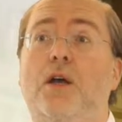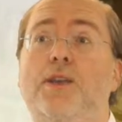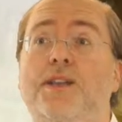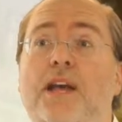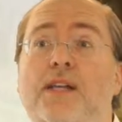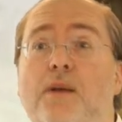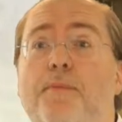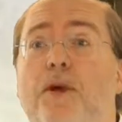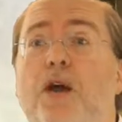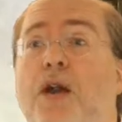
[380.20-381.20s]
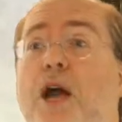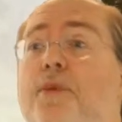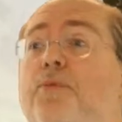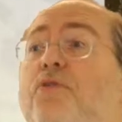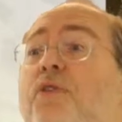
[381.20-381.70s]
the example
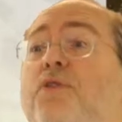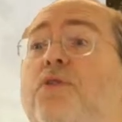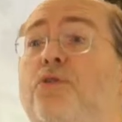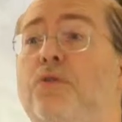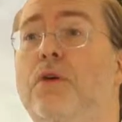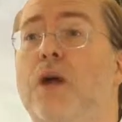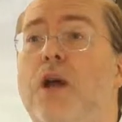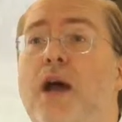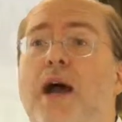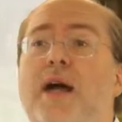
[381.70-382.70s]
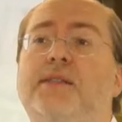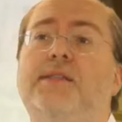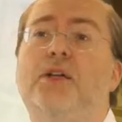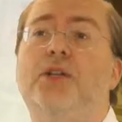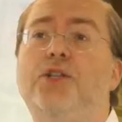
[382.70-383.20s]
I provided you
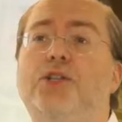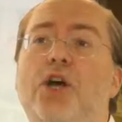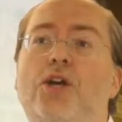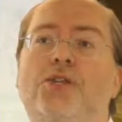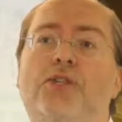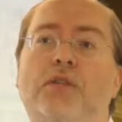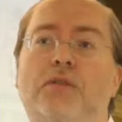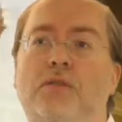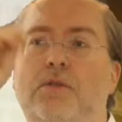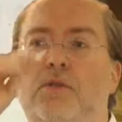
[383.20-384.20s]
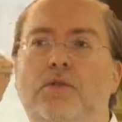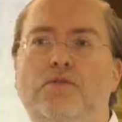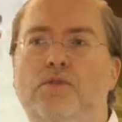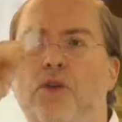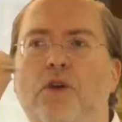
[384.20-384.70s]
has just
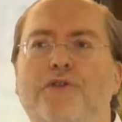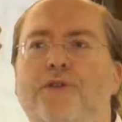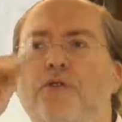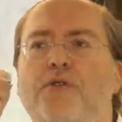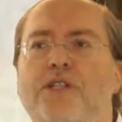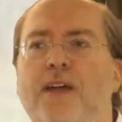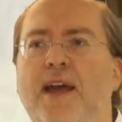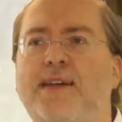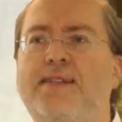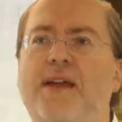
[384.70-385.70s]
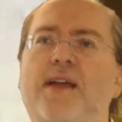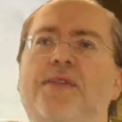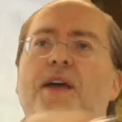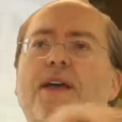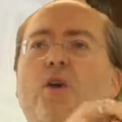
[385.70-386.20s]
a few states
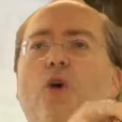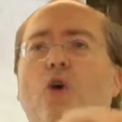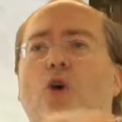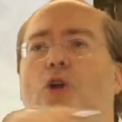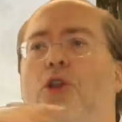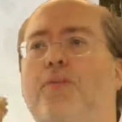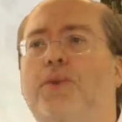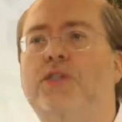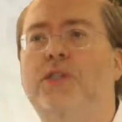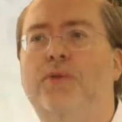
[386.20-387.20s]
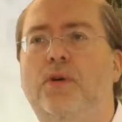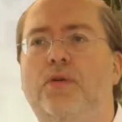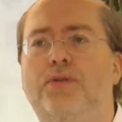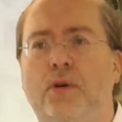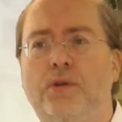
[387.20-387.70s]
and then all the
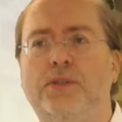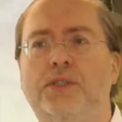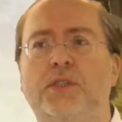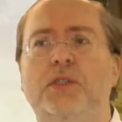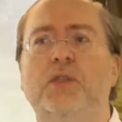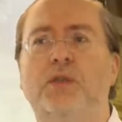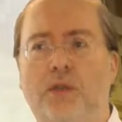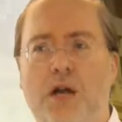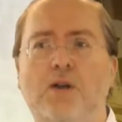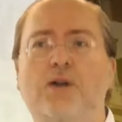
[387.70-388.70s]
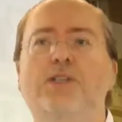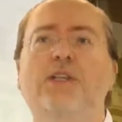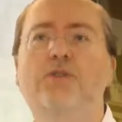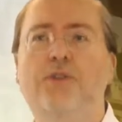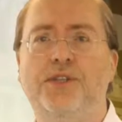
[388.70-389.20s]
possible votes
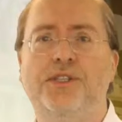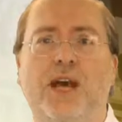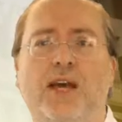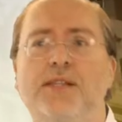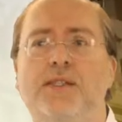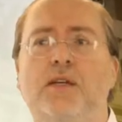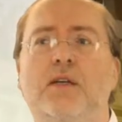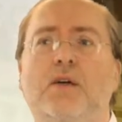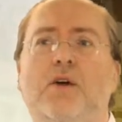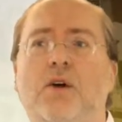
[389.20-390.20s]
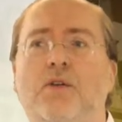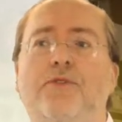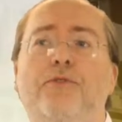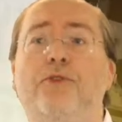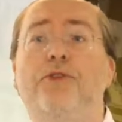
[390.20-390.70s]
according to the size
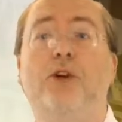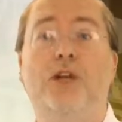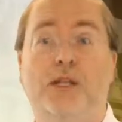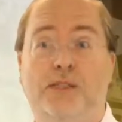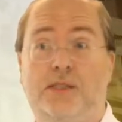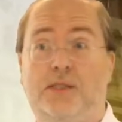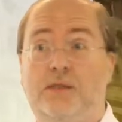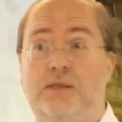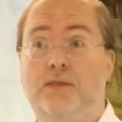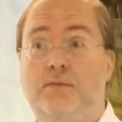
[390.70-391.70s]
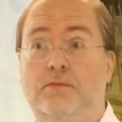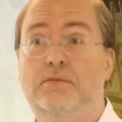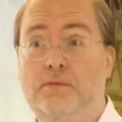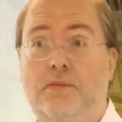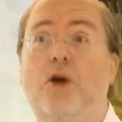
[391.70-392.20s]
of the voter class.
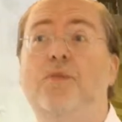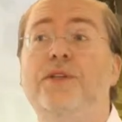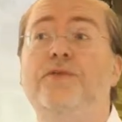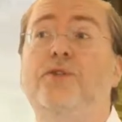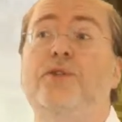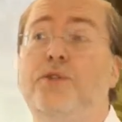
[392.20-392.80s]
How many